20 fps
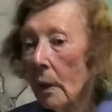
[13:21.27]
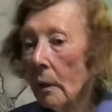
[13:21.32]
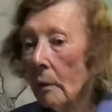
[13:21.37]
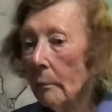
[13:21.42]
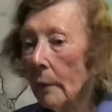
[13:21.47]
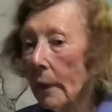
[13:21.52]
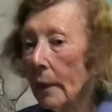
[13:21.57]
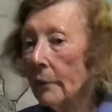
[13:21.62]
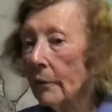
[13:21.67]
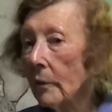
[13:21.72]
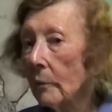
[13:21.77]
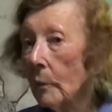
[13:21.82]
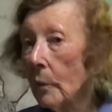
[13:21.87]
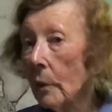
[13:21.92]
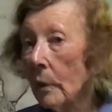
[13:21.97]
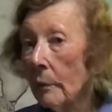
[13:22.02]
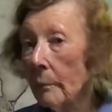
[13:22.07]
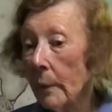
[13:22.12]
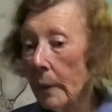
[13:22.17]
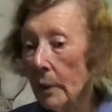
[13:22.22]
Both of
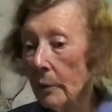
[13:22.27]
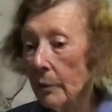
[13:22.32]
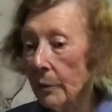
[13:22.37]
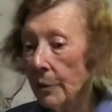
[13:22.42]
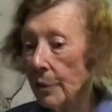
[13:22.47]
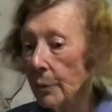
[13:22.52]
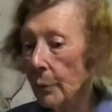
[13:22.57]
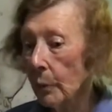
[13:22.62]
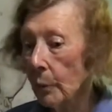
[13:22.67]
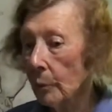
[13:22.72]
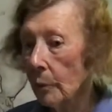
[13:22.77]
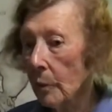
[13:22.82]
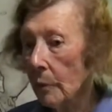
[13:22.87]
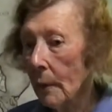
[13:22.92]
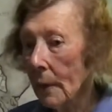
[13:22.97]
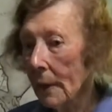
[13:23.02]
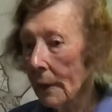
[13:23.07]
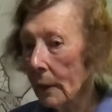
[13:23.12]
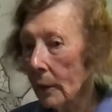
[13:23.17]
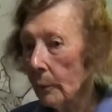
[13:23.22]
my parents were
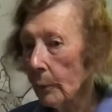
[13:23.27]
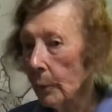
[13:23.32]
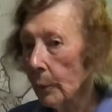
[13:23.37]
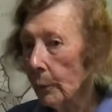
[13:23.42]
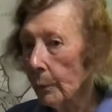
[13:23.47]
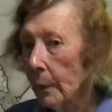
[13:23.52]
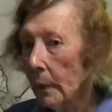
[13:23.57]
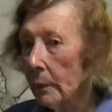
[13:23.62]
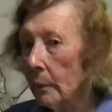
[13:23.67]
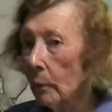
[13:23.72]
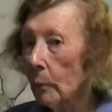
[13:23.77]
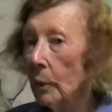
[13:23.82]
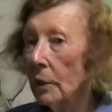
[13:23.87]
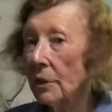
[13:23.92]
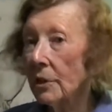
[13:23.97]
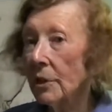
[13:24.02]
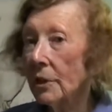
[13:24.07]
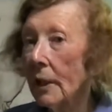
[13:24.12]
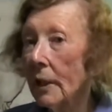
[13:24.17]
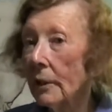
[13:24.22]
remarkable people,
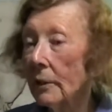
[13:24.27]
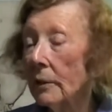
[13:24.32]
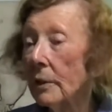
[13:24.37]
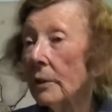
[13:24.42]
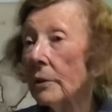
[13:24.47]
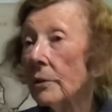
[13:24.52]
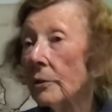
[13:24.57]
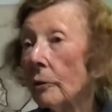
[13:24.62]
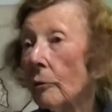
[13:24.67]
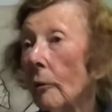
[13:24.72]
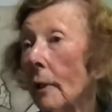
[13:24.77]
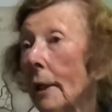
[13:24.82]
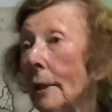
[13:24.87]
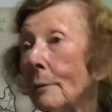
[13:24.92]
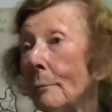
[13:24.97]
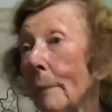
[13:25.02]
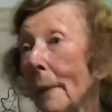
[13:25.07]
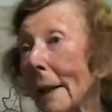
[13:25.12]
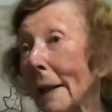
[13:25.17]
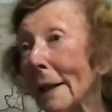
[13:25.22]
what's known as
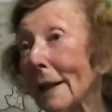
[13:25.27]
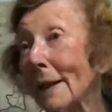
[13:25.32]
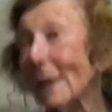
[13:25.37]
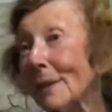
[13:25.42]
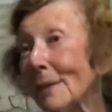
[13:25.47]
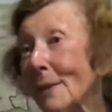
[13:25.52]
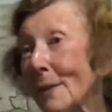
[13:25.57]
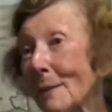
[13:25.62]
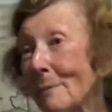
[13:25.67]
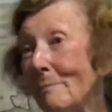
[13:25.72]
great battlers.